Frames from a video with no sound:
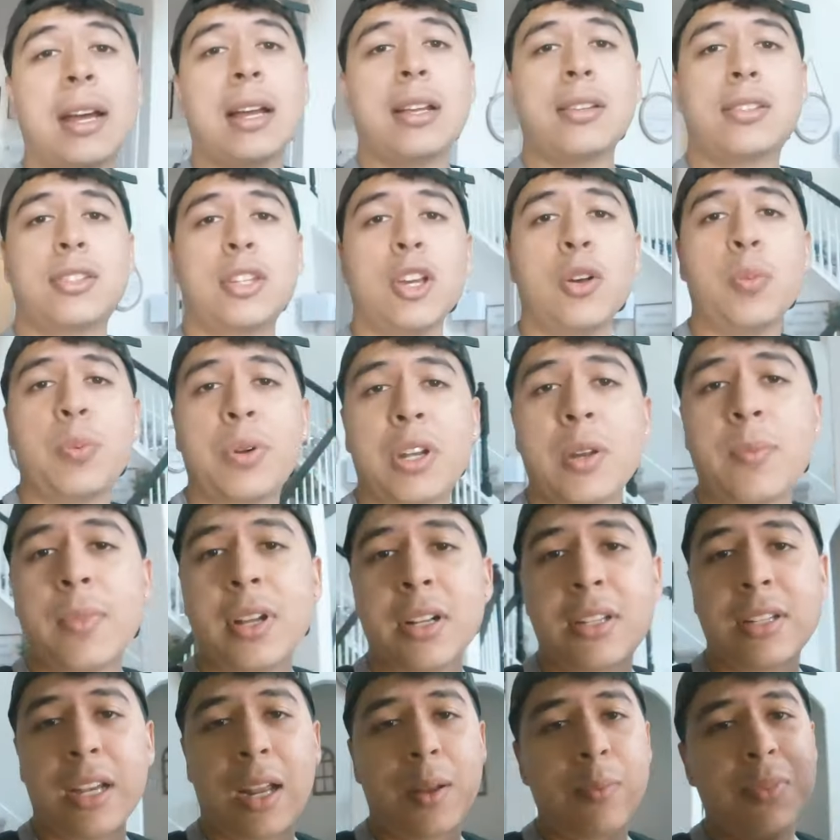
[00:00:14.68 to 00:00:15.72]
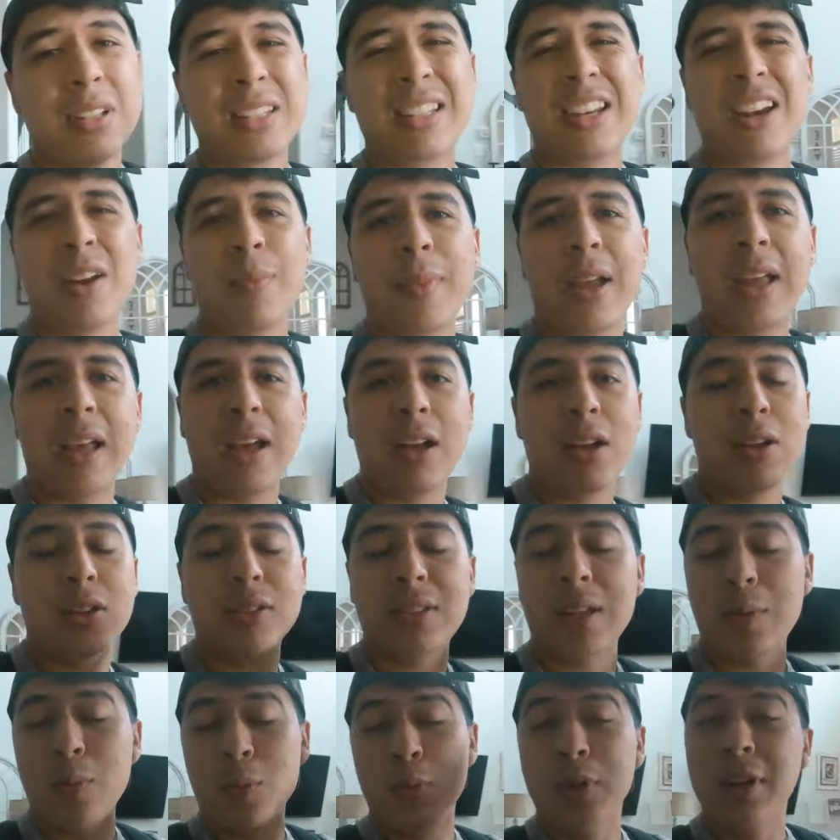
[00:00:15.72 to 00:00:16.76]
guys, so pretty much I'm just here at my
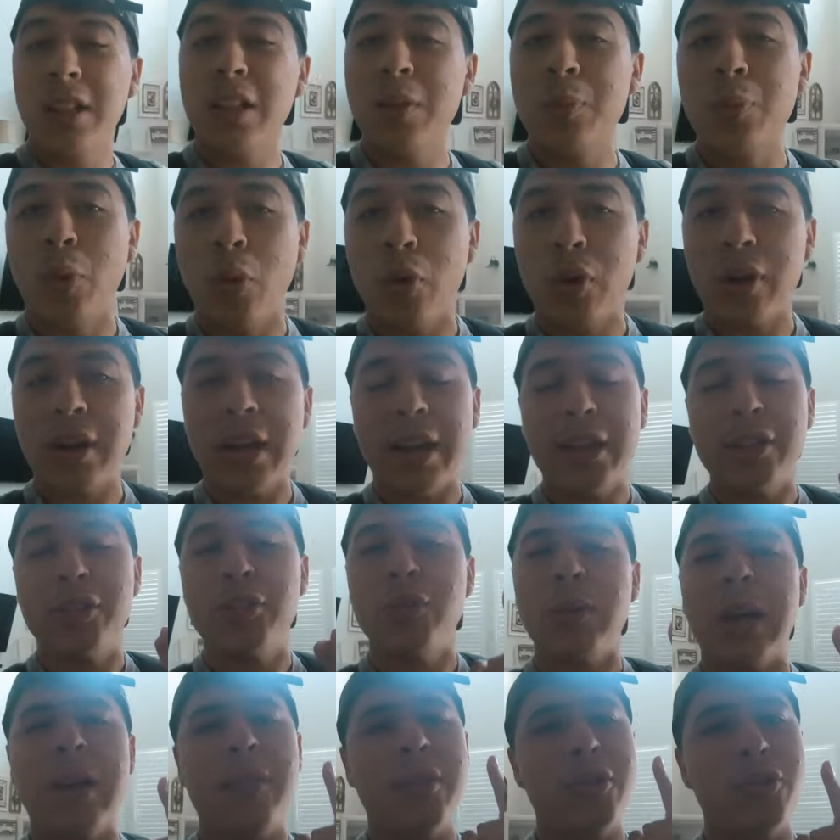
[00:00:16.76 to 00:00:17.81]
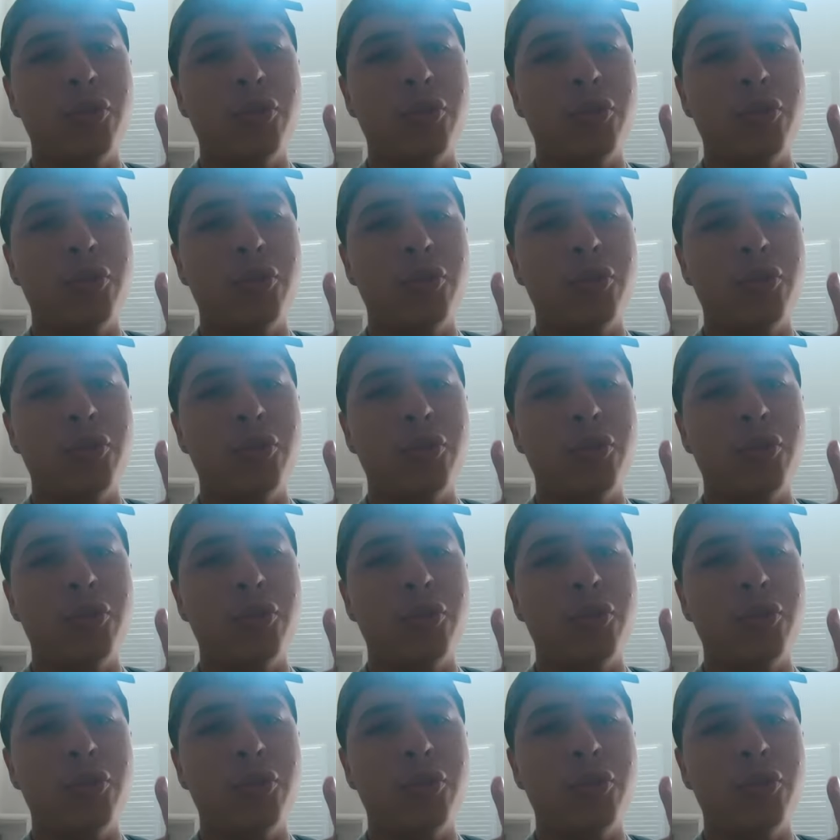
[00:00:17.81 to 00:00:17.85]
house. I'm really bored. I do have